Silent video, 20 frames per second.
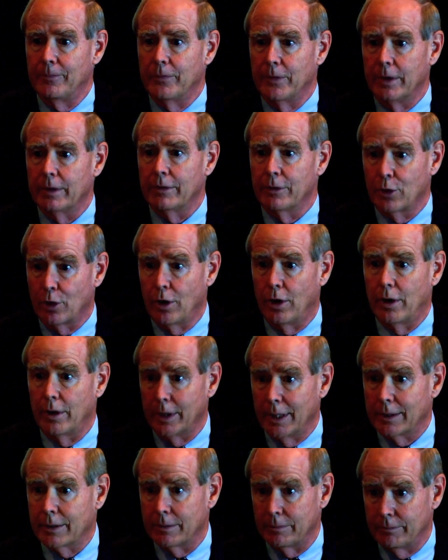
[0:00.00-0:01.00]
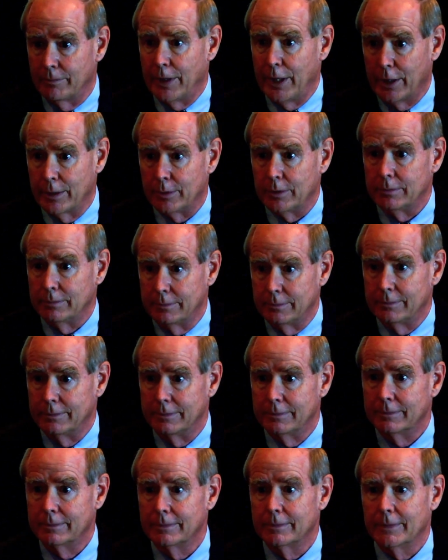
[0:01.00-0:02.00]
You know, the car, not the animal.
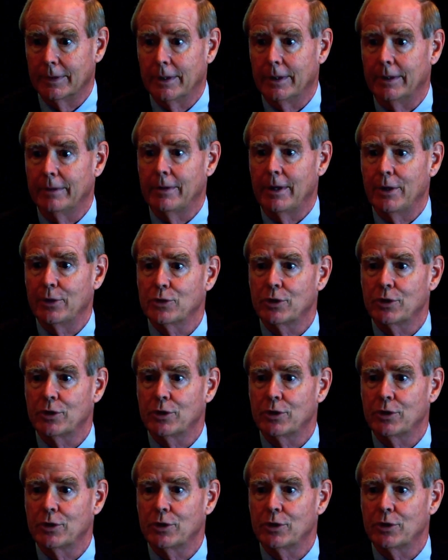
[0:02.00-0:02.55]
And